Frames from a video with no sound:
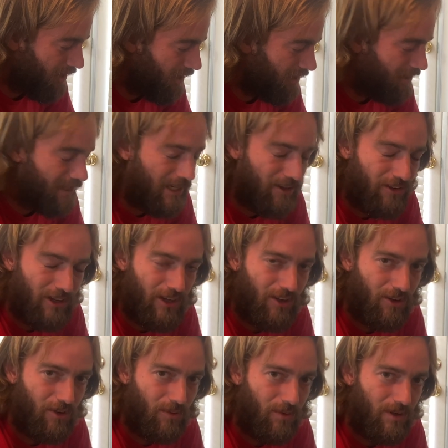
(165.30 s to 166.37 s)

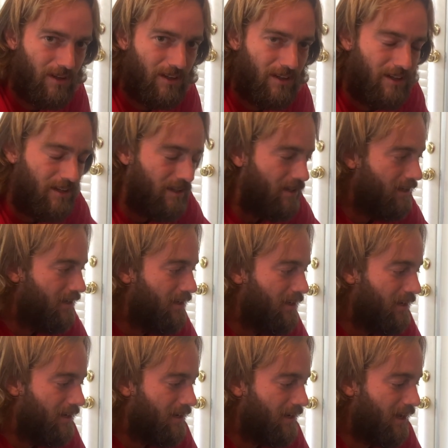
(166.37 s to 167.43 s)
Ontario
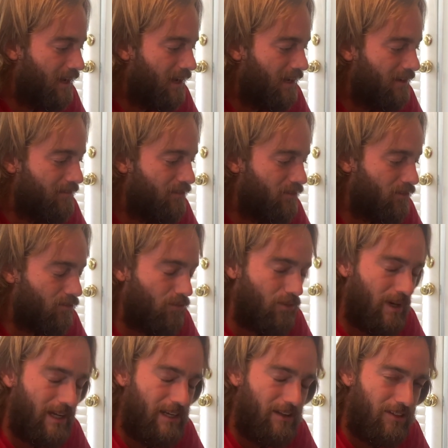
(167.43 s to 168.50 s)
Knives
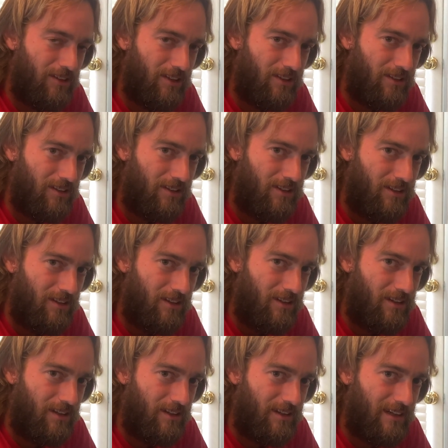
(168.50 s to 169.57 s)
Wraith.
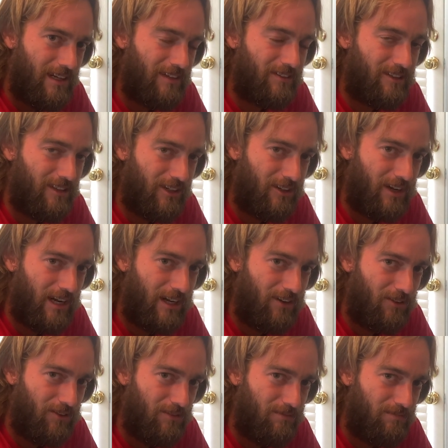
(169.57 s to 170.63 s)
It has a clear
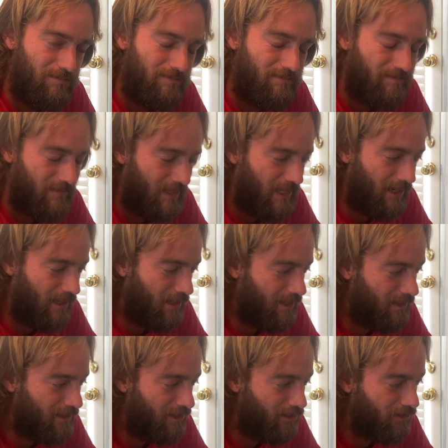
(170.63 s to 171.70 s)
handle, and I
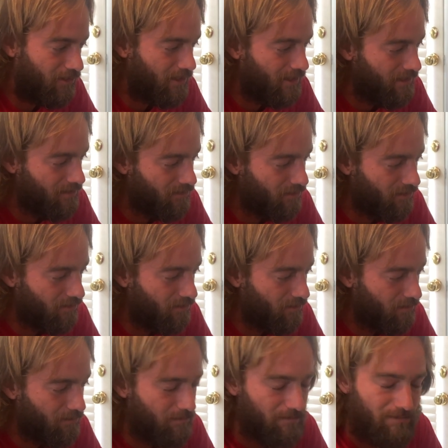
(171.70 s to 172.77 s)
like clear things,
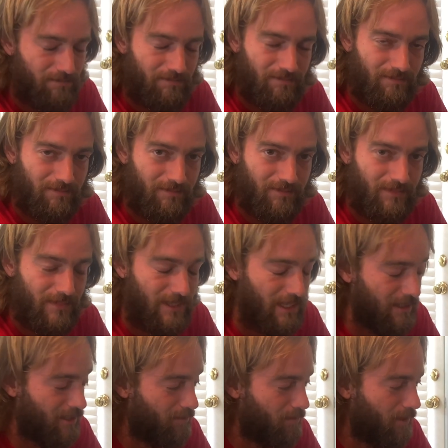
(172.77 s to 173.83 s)
so got
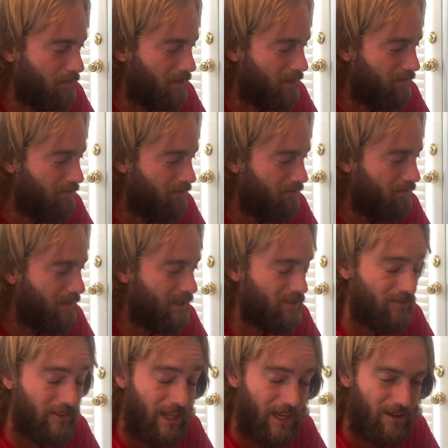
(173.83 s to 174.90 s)
this puppy because
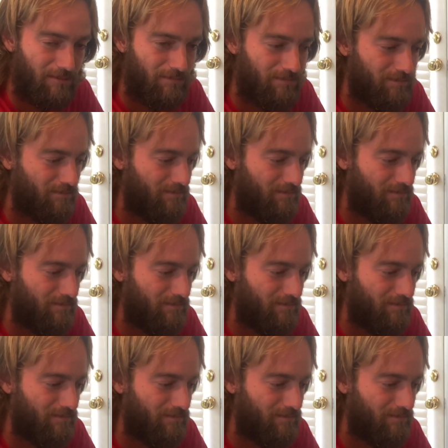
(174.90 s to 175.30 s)
of that.